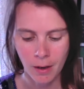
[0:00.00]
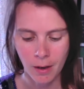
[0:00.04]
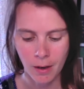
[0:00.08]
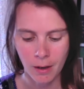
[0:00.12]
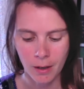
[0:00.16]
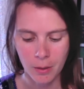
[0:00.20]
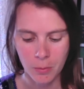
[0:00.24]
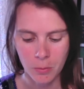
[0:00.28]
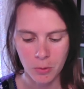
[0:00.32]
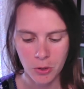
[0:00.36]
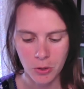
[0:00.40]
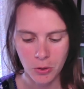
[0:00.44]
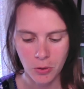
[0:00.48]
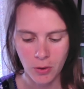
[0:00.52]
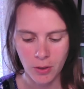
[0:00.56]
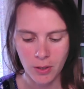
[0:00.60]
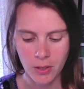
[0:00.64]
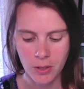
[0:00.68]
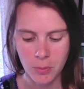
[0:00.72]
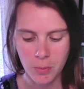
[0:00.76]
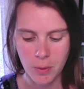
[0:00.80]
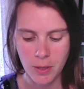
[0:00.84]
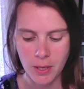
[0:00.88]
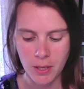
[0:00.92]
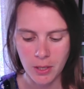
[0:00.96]
I am sure our
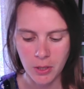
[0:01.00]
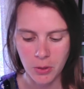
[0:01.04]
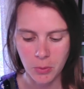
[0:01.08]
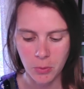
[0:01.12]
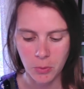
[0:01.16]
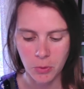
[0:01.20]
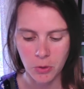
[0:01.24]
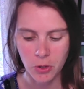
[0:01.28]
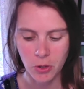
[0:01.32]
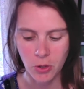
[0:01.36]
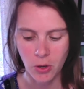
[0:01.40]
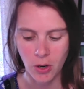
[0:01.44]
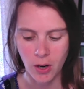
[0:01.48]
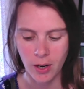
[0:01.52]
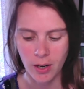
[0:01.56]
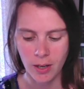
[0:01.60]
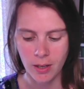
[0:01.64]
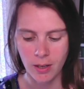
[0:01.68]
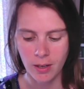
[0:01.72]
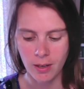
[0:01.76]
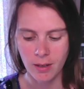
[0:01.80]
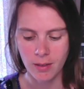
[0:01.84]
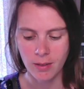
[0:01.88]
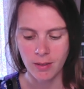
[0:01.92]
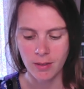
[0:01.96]
speakers will try
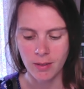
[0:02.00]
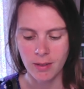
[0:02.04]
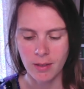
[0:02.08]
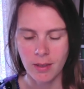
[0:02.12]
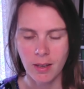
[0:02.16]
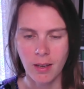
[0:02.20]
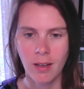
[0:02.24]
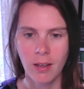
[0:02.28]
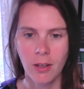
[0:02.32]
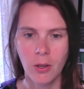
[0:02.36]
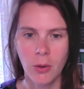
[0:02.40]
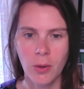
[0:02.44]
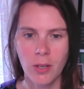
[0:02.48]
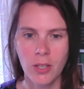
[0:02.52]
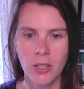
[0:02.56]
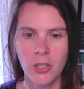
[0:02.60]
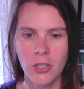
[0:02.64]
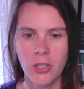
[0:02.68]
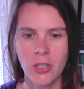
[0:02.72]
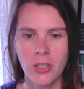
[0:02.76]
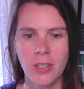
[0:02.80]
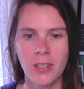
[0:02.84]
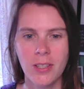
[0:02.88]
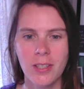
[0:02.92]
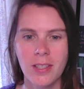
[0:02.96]
and answer
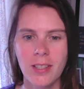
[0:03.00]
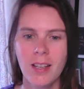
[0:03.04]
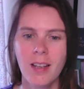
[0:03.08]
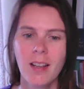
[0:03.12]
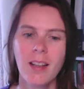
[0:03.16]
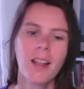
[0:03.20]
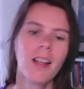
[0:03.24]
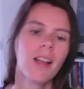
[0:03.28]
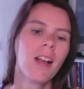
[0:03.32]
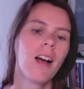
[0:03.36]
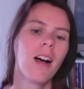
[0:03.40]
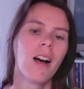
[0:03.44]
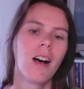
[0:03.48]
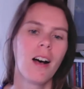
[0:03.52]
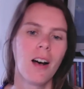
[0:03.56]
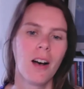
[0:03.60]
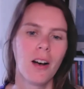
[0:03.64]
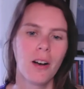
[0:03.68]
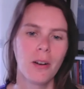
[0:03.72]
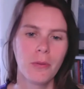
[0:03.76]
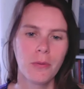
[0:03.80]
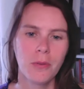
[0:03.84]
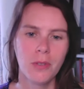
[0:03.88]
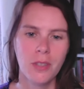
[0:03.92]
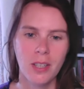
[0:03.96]
questions
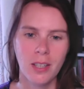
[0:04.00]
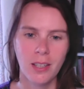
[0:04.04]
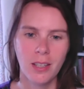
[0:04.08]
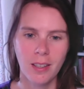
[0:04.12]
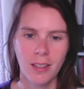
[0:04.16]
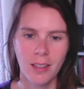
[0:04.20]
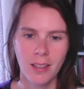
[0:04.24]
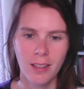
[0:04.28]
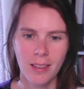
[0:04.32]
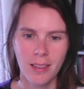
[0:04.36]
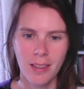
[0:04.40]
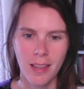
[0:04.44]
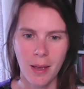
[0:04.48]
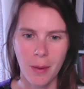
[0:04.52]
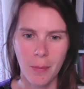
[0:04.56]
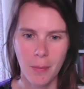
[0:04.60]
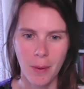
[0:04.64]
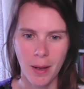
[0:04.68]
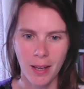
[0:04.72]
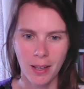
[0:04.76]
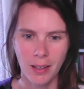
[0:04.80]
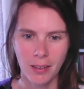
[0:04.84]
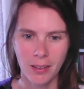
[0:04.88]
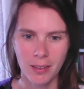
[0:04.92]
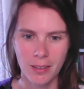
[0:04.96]
after their
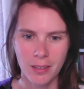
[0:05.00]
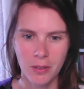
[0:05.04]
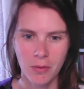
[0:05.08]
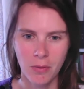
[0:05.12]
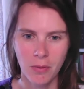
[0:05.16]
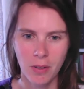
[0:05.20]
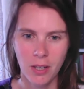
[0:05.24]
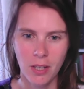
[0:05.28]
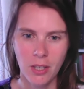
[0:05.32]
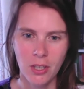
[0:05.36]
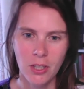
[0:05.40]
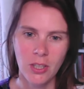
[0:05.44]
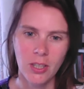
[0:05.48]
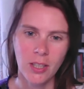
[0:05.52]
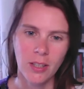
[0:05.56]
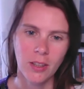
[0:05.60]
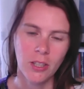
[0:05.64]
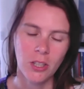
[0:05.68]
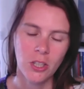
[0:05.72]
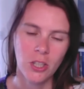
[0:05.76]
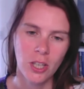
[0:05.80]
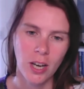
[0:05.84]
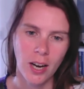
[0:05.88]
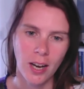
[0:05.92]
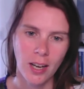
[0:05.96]
panel is finished in
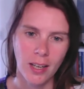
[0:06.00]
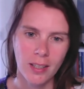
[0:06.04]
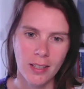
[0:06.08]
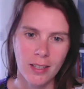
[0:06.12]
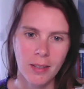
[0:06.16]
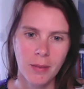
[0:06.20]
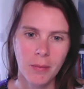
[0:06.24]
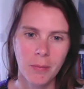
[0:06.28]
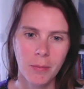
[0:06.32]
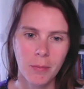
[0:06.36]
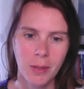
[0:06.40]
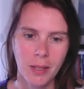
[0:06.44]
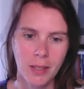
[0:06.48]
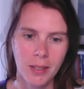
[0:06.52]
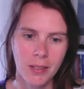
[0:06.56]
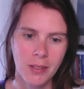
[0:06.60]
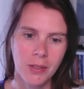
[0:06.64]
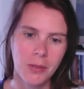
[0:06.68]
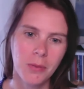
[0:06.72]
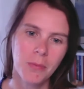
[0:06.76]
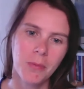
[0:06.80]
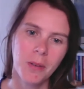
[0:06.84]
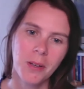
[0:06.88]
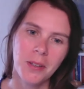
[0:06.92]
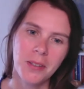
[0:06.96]
the chat,
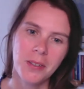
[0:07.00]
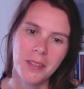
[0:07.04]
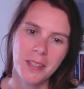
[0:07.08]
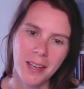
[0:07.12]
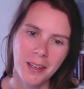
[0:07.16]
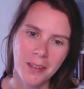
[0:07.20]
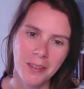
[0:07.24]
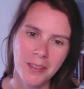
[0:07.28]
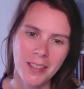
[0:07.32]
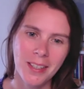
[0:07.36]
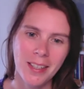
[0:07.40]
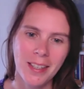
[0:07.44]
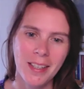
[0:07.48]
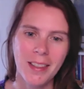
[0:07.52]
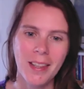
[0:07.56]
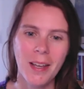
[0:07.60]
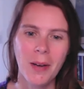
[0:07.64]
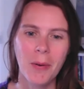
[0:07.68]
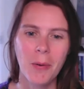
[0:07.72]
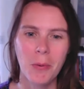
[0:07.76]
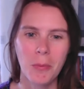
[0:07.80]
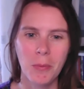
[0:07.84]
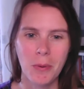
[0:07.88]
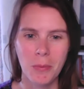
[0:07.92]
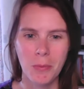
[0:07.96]
because undoubtedly
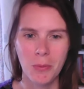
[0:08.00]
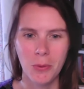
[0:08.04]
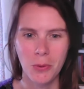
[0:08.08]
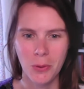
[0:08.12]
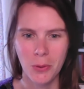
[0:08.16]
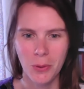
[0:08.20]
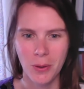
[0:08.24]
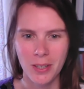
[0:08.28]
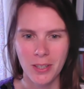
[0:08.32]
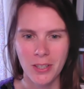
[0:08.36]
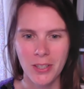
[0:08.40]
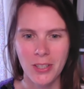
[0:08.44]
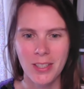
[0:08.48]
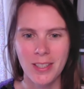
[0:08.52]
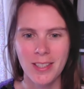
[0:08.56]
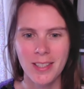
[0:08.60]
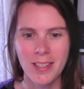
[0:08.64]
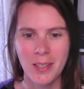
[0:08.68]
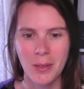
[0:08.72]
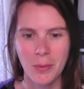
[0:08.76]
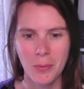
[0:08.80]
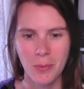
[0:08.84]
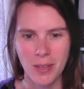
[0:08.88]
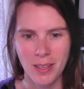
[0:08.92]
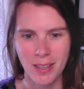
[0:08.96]
there will be more questions
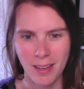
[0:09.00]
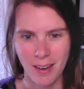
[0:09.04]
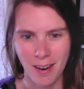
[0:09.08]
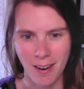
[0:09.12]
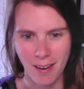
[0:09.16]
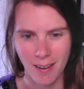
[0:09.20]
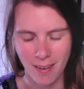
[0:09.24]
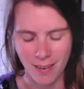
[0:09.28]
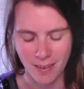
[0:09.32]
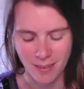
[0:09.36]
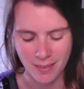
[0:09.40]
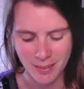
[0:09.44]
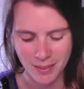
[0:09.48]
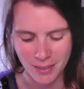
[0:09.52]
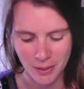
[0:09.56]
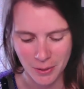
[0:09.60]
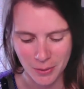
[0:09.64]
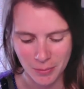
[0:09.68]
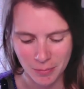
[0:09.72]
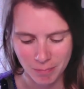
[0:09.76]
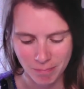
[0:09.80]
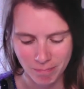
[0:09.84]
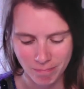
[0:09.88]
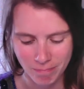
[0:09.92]
that we can ask.